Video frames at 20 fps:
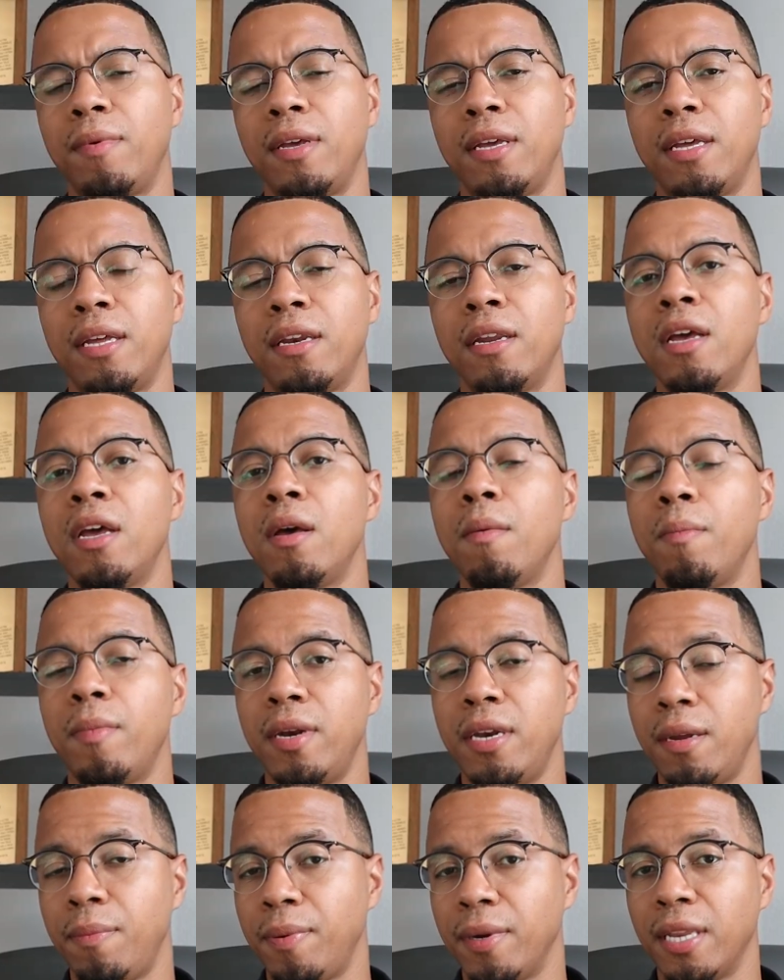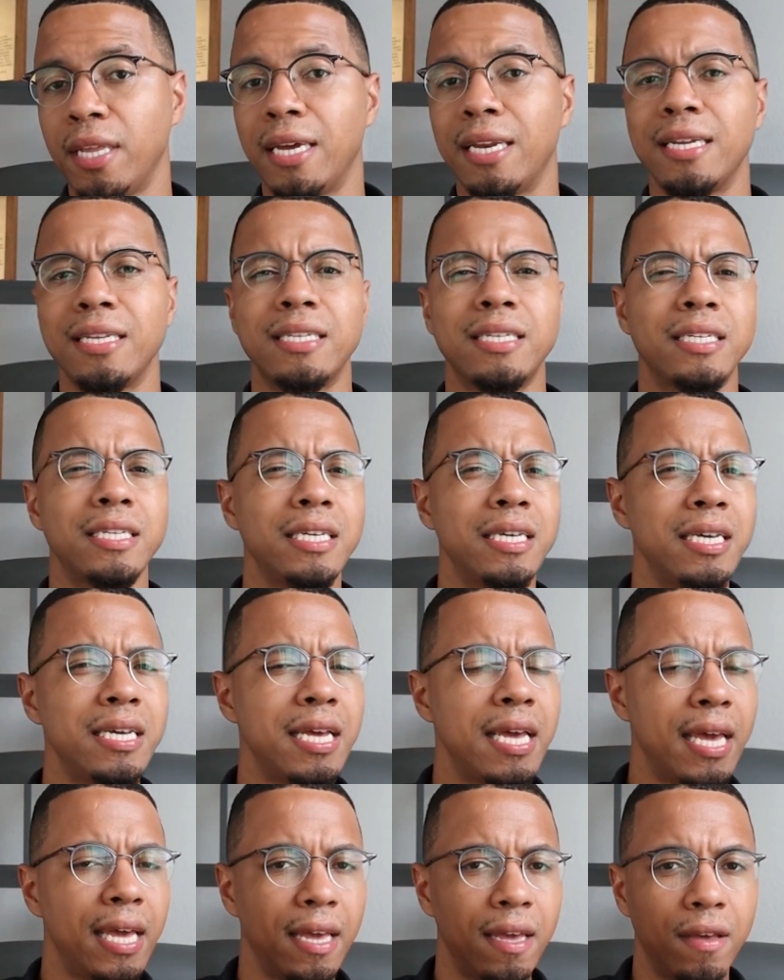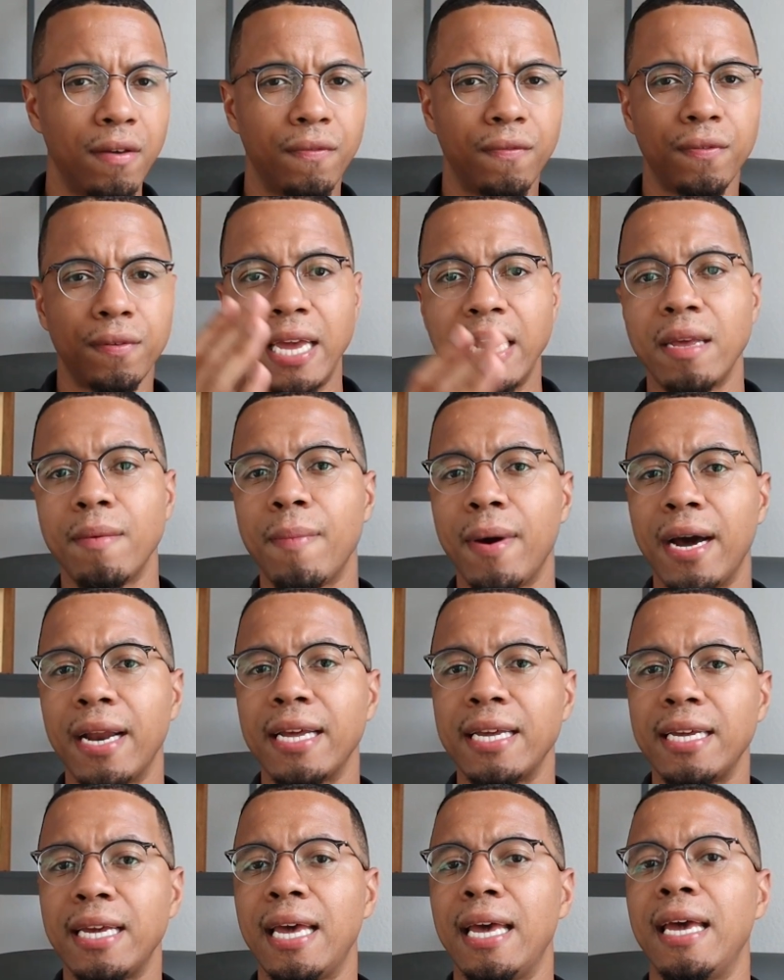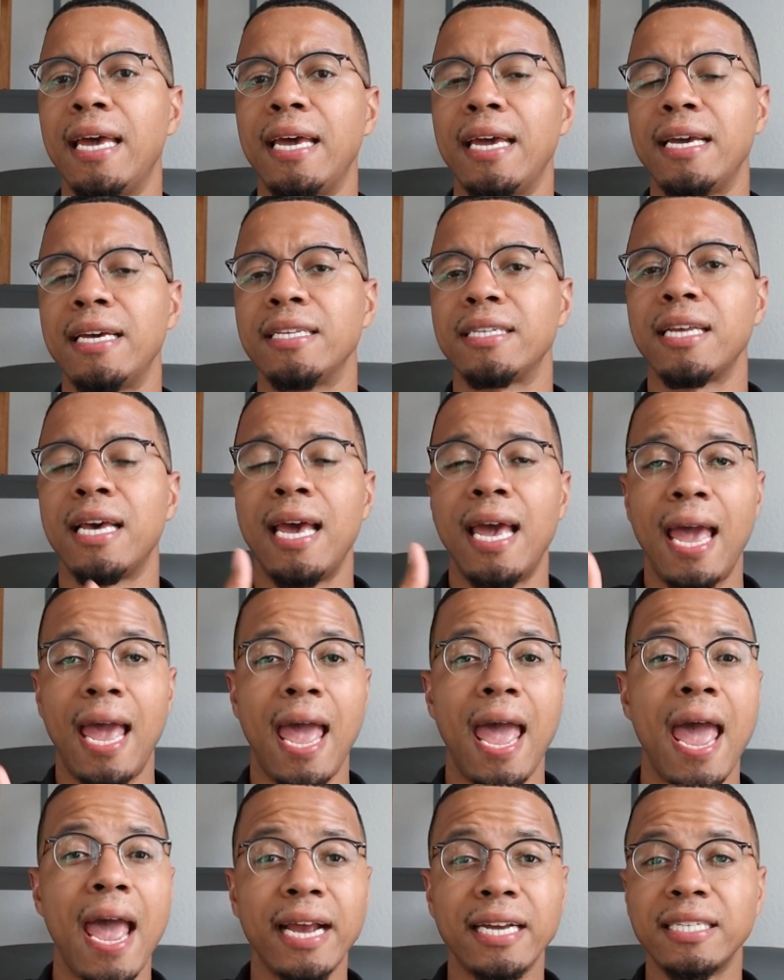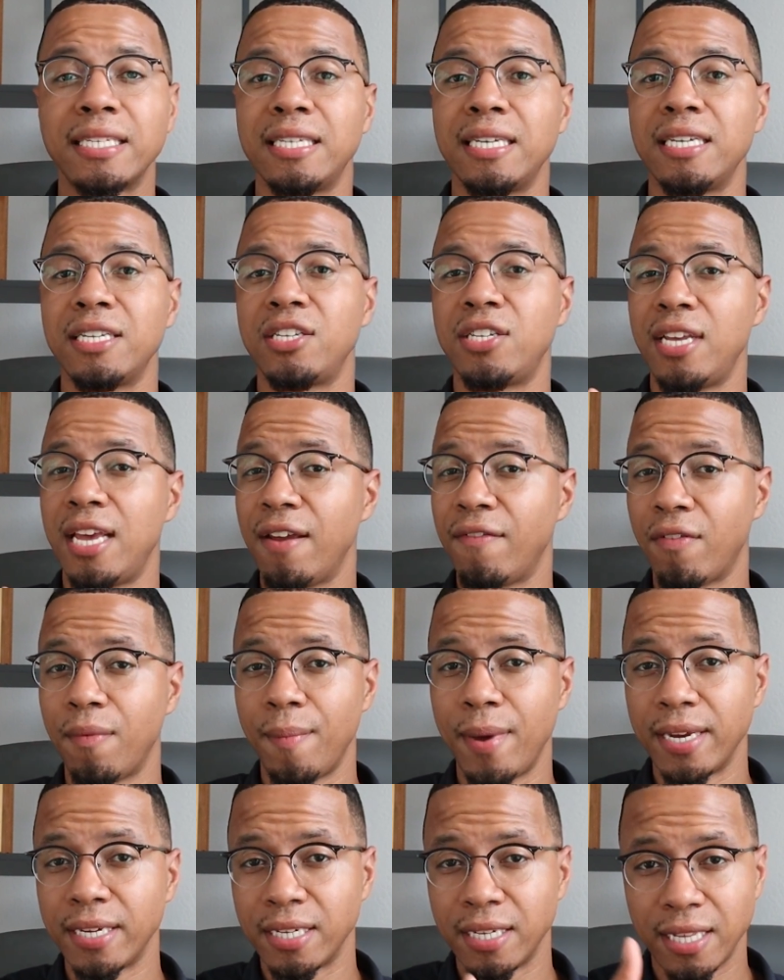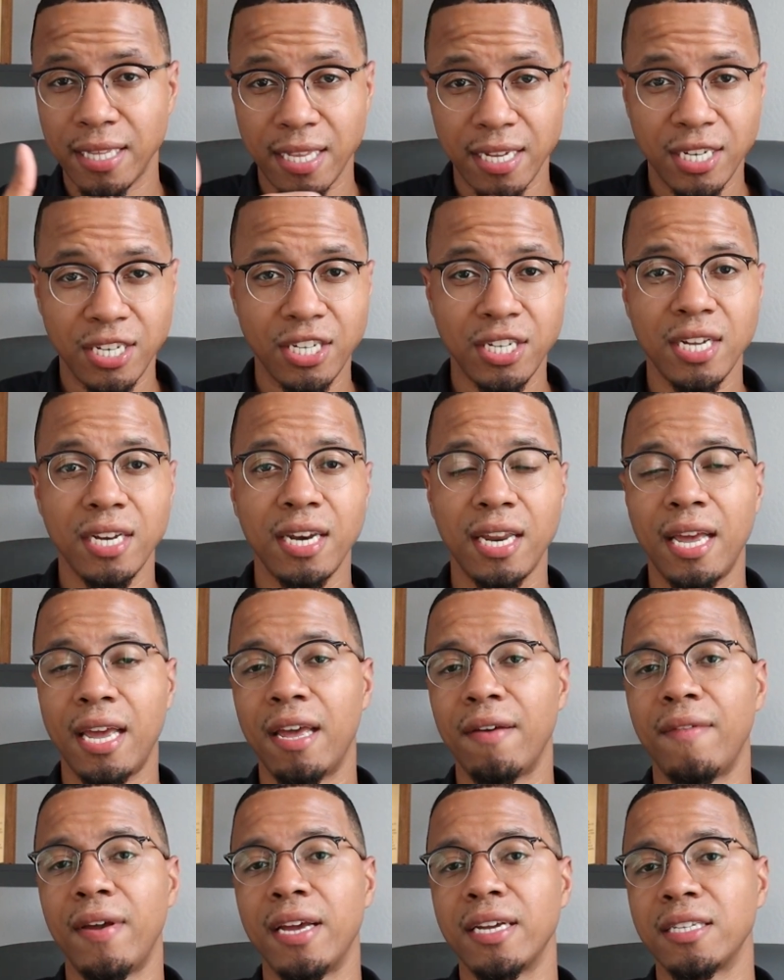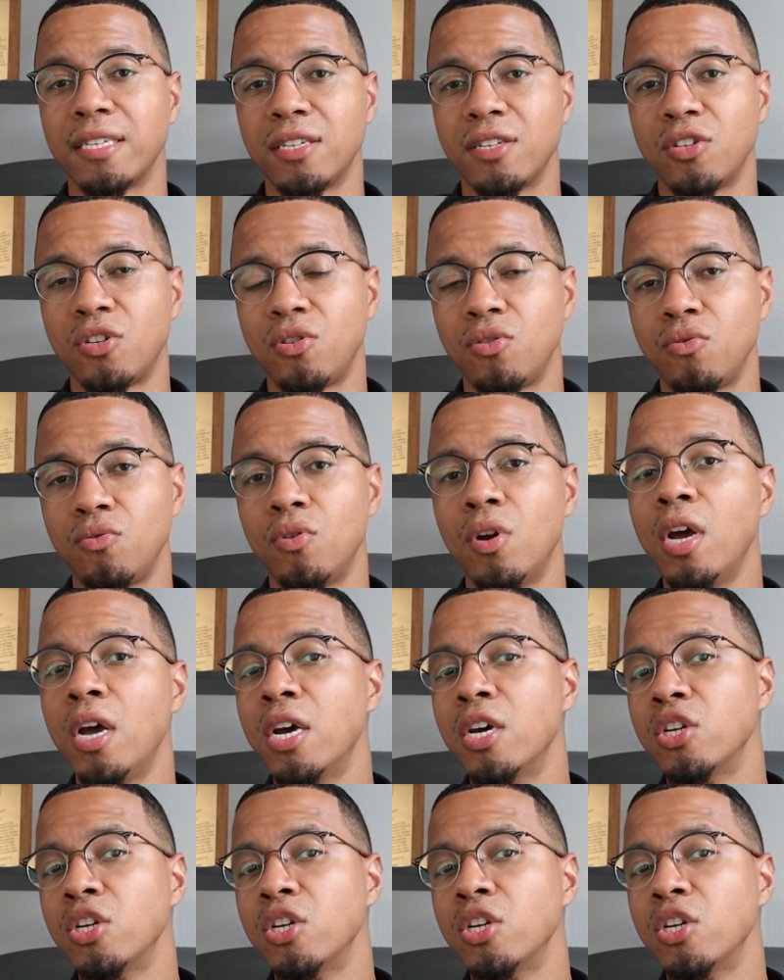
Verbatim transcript: been manipulated, see if anybody has access to information that they shouldn't have access to.